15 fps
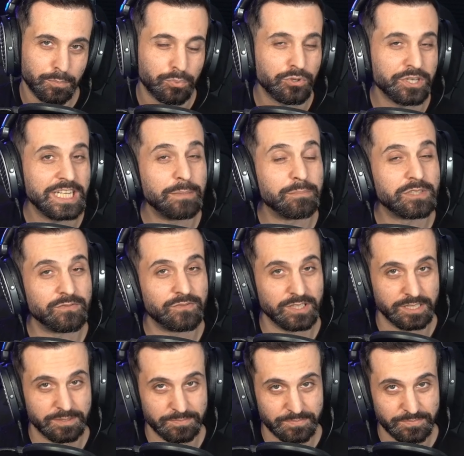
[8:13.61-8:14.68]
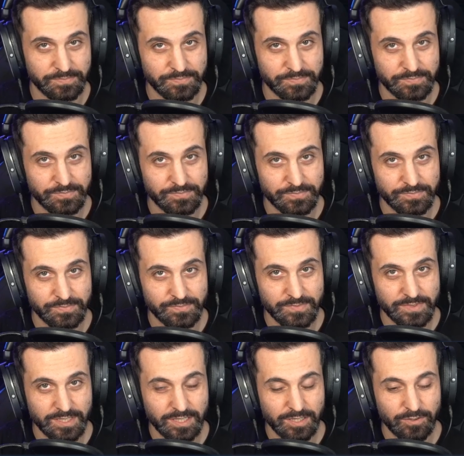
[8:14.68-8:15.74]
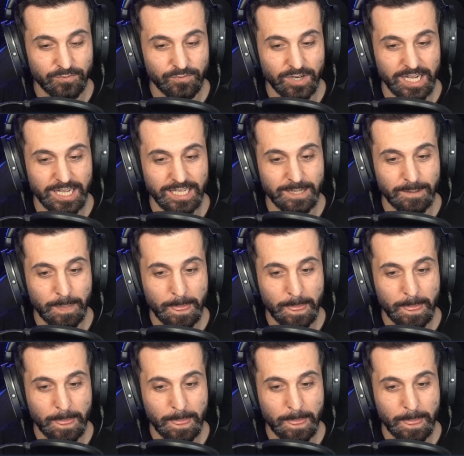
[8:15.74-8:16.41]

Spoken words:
preemptively. Right?